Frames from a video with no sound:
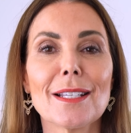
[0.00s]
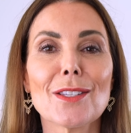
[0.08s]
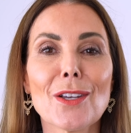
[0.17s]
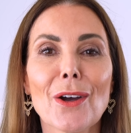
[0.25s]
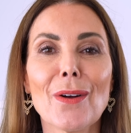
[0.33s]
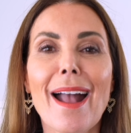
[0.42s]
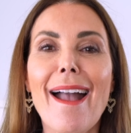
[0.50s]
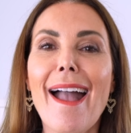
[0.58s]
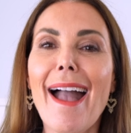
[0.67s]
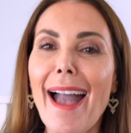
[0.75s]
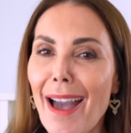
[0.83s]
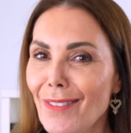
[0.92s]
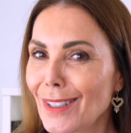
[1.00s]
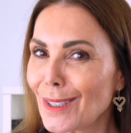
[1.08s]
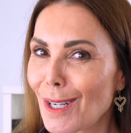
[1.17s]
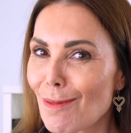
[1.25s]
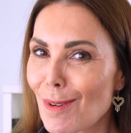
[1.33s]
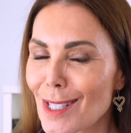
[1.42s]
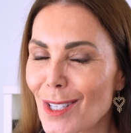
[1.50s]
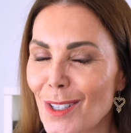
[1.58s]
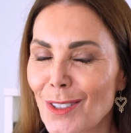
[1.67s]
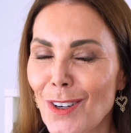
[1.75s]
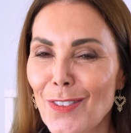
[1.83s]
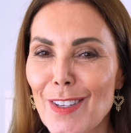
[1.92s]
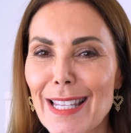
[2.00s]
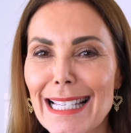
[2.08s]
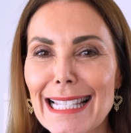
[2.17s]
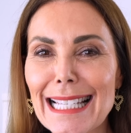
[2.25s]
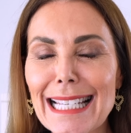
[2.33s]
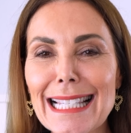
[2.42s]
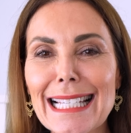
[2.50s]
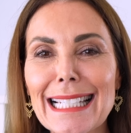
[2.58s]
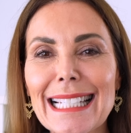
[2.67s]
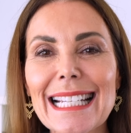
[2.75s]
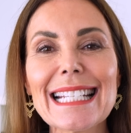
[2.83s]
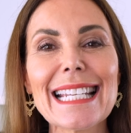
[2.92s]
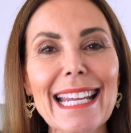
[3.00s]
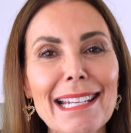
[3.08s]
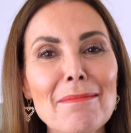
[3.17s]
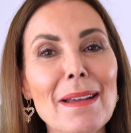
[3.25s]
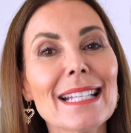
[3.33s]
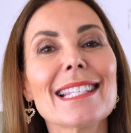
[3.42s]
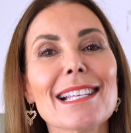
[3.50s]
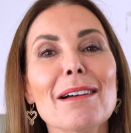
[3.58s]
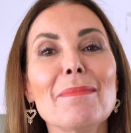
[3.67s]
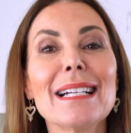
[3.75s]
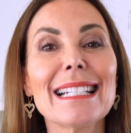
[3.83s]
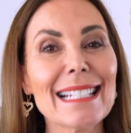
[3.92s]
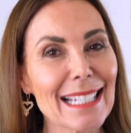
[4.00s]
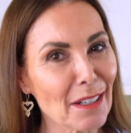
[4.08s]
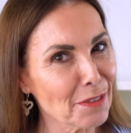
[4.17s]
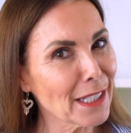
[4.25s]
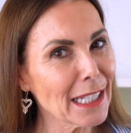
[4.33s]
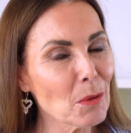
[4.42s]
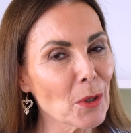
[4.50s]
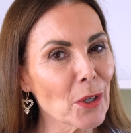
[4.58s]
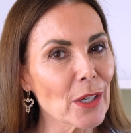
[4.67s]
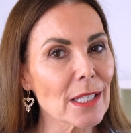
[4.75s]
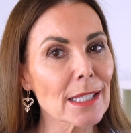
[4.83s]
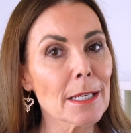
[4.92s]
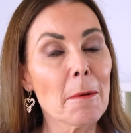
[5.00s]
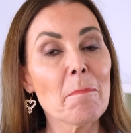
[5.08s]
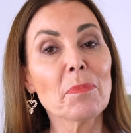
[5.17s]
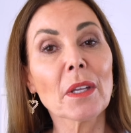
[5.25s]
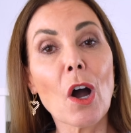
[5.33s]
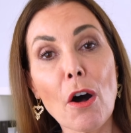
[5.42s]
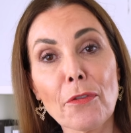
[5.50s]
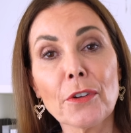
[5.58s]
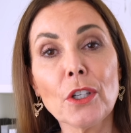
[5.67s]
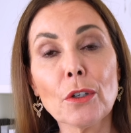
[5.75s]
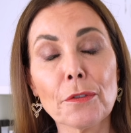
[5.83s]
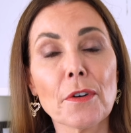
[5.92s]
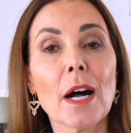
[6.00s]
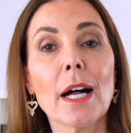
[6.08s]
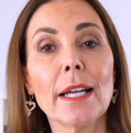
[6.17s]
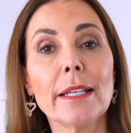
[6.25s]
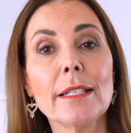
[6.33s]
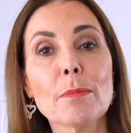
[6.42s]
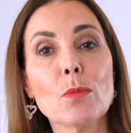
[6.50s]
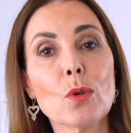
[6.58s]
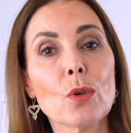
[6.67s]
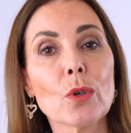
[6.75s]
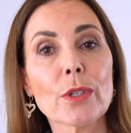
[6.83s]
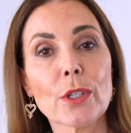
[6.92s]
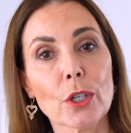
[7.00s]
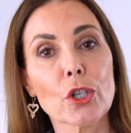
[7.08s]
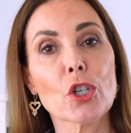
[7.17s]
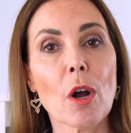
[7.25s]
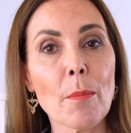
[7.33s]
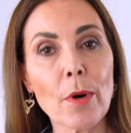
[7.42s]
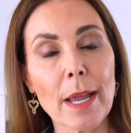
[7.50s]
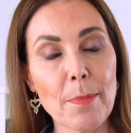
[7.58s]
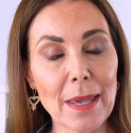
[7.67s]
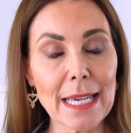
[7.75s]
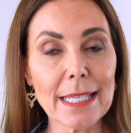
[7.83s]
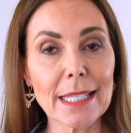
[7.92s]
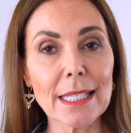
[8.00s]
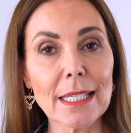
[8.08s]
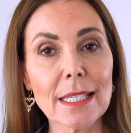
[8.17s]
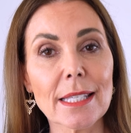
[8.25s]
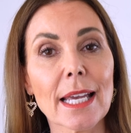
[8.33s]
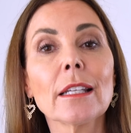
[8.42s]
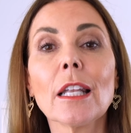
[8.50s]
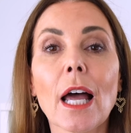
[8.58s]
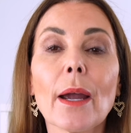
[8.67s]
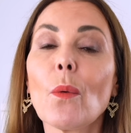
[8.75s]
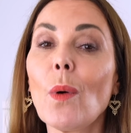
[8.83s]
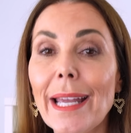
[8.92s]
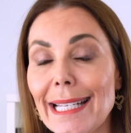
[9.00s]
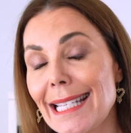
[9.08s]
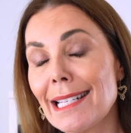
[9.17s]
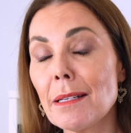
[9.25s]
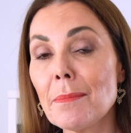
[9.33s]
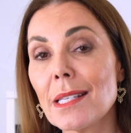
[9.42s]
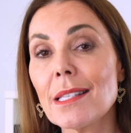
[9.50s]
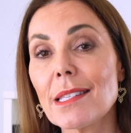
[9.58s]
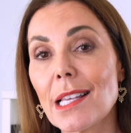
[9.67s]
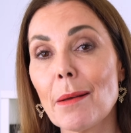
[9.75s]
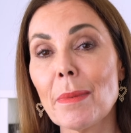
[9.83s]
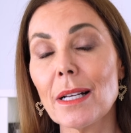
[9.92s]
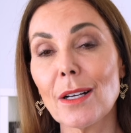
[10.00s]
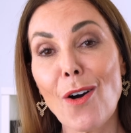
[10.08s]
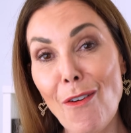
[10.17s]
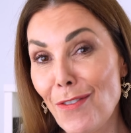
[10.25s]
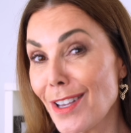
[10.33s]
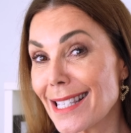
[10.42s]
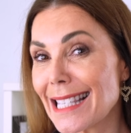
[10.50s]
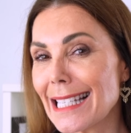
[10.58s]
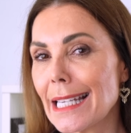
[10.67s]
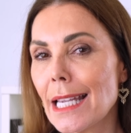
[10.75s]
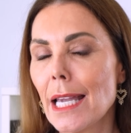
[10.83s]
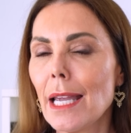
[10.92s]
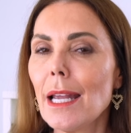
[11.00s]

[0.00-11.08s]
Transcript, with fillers: So have a look at what's on offer this season. Denim and summer definitely works. Often you'll find more sort of chambray pieces and lightweight denims in summer, obviously.